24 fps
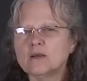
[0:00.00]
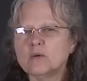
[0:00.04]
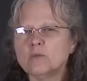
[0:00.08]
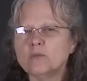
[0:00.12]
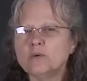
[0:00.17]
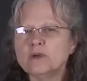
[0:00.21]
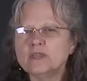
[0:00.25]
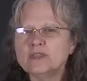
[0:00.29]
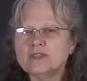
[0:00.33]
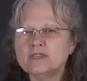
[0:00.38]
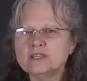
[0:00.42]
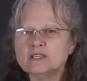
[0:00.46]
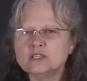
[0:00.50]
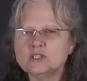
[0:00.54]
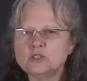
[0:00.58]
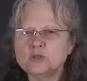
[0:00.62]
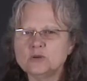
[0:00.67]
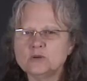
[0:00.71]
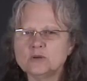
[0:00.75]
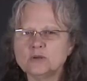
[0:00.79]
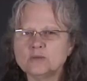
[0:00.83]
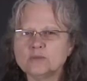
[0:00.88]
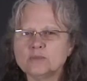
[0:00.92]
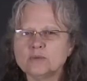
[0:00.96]
With this,
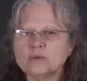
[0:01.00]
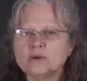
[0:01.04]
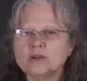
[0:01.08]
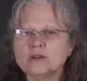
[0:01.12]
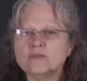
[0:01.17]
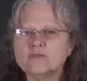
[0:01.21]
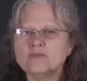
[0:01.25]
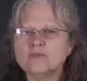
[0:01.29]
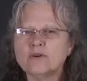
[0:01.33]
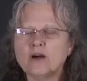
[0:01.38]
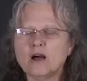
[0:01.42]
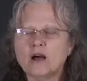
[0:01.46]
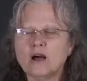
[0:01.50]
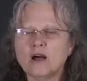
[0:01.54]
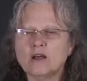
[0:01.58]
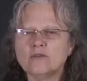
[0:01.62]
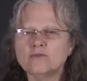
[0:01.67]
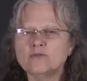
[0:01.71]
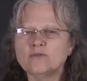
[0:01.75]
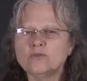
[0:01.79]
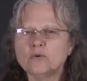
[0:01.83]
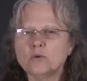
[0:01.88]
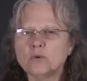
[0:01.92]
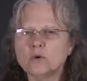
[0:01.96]
you can print
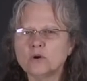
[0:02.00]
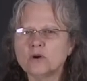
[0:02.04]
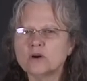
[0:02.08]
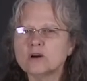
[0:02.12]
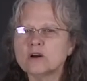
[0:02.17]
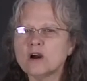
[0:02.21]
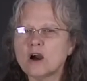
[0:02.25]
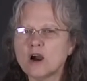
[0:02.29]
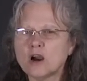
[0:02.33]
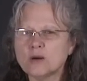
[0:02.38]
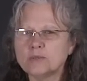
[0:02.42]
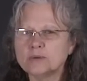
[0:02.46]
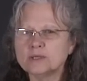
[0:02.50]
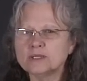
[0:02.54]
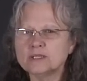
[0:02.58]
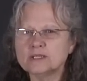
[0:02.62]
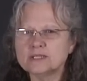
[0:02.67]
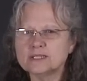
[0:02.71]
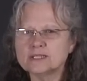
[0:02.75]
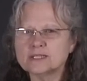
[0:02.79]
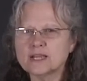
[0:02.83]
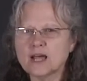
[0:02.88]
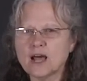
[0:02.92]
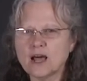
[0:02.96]
on 4
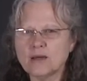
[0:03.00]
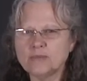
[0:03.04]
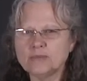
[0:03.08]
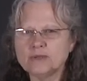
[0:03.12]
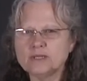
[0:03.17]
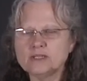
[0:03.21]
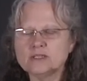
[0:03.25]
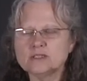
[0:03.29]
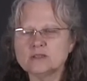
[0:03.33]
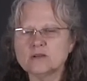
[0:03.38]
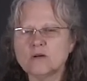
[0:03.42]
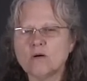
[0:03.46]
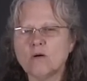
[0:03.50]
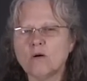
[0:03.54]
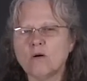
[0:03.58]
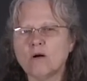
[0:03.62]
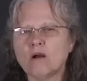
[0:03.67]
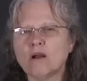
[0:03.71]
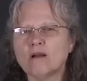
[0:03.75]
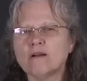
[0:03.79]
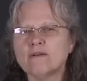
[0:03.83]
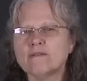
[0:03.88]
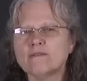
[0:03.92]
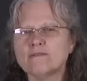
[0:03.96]
carbonless copies
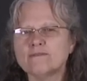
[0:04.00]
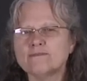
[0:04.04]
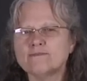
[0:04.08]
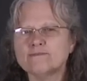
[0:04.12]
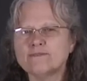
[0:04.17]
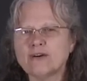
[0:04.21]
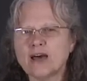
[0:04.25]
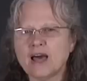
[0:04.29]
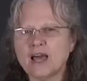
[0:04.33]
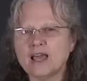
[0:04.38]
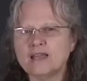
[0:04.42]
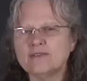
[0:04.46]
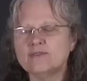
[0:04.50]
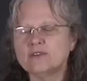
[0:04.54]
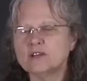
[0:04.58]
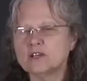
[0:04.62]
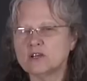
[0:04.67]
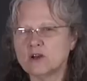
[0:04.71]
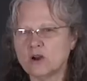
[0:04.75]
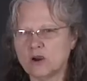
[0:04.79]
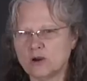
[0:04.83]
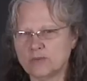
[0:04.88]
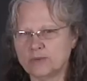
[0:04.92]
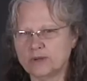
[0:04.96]
or 5
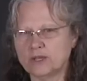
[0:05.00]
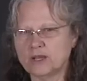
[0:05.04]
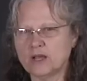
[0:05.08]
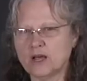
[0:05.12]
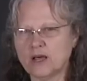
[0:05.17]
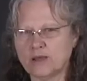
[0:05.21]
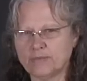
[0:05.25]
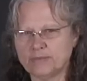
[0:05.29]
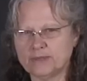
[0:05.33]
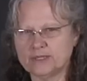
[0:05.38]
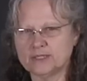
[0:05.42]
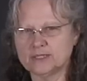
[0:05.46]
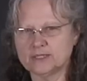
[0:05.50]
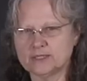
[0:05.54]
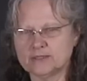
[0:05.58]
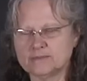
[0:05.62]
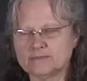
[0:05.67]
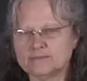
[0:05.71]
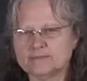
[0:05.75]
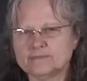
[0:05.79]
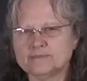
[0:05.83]
carbon copies.